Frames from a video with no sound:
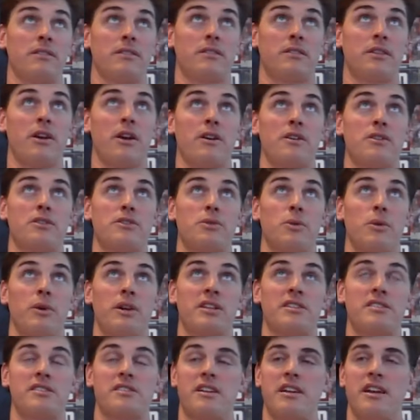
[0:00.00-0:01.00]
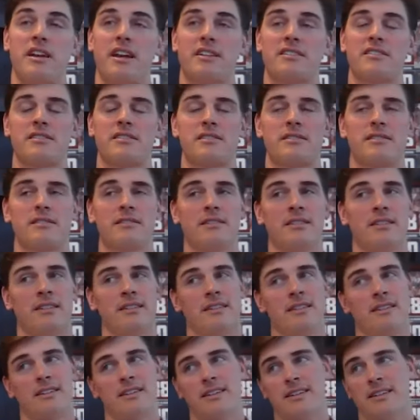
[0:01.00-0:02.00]
third and 26.
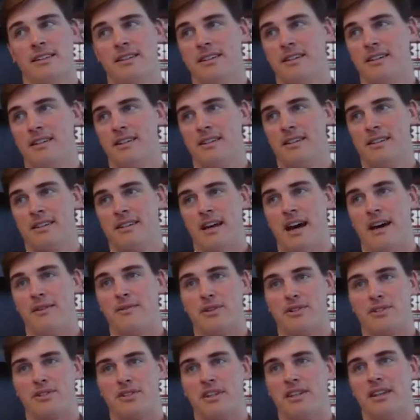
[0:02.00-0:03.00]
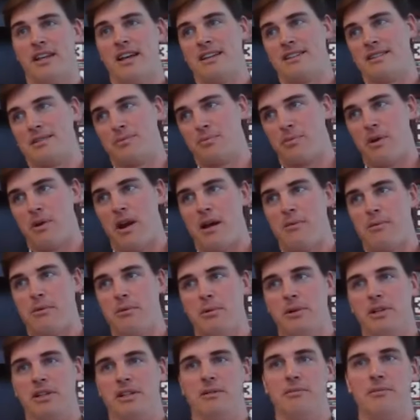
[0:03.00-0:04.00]
Obviously, that's
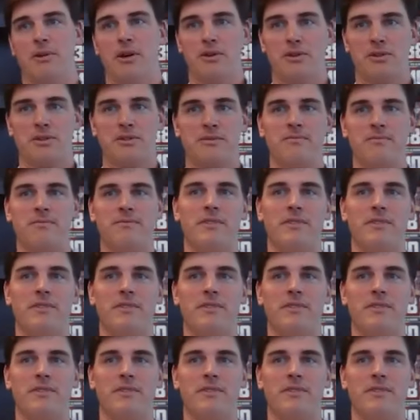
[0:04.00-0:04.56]
probably the most